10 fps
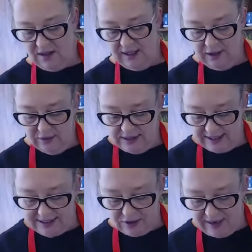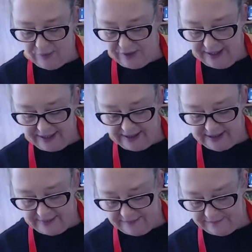it looks like scrambled
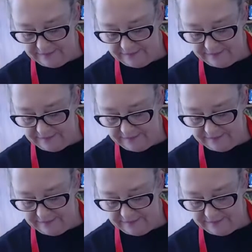eggs.